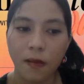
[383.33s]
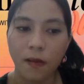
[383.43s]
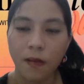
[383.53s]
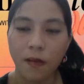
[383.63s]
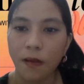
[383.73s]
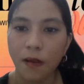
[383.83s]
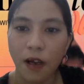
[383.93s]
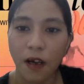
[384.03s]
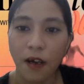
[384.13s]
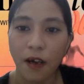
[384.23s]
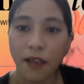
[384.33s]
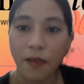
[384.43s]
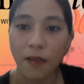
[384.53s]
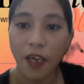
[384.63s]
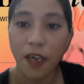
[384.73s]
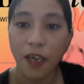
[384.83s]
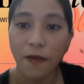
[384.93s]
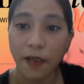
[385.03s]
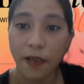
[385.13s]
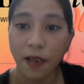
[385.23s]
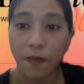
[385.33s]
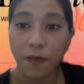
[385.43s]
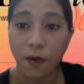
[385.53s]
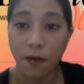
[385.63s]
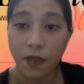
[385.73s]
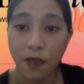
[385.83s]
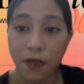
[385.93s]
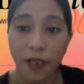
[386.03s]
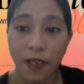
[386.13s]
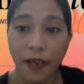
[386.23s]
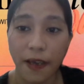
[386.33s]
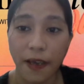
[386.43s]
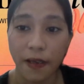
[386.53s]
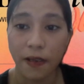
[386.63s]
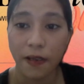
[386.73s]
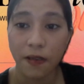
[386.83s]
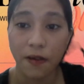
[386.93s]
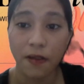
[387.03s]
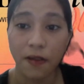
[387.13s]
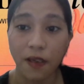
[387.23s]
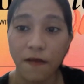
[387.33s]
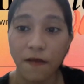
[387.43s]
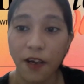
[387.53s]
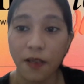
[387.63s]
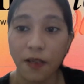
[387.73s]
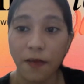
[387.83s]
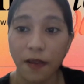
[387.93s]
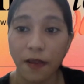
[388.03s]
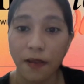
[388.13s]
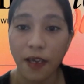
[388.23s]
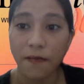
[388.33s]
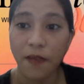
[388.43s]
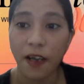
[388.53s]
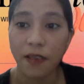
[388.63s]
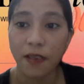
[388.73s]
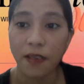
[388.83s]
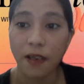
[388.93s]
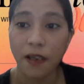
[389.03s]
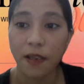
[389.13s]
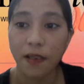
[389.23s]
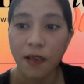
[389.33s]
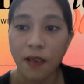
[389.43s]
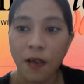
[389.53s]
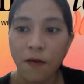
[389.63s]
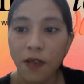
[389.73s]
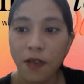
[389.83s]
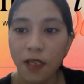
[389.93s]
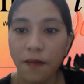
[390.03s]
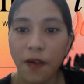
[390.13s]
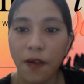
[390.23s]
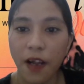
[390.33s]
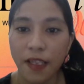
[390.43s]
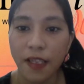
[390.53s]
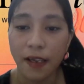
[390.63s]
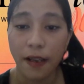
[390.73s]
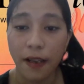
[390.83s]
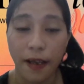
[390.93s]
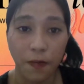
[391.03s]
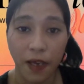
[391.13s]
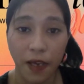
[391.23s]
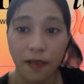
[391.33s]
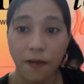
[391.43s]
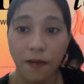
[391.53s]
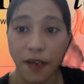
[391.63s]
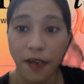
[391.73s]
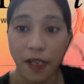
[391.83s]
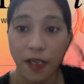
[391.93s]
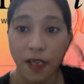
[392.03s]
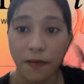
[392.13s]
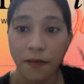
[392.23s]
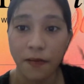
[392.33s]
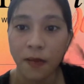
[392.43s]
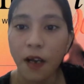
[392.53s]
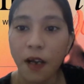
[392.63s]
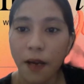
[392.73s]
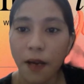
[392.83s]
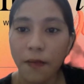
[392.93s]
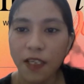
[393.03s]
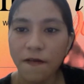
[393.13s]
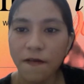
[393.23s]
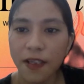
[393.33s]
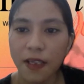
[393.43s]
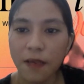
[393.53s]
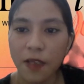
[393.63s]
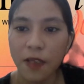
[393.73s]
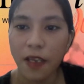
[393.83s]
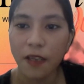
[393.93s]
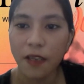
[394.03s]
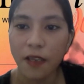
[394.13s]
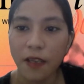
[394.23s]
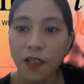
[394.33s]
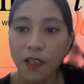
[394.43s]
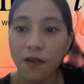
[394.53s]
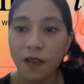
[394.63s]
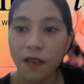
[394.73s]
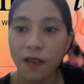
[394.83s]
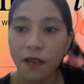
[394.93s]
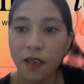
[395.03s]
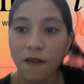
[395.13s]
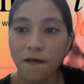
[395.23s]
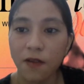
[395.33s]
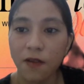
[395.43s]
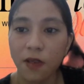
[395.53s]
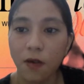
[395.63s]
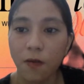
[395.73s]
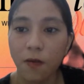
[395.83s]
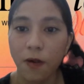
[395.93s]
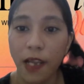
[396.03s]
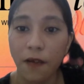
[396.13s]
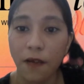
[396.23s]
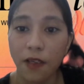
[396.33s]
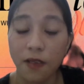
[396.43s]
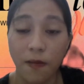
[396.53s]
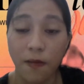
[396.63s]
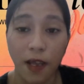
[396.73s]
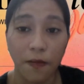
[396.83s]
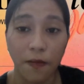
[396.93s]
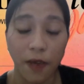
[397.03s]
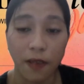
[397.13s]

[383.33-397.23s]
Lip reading: The behaviors approach emphasizes on reinforcement and practice aligns with some practical aspects of learning. But it feels limited when considering the full scope of language development.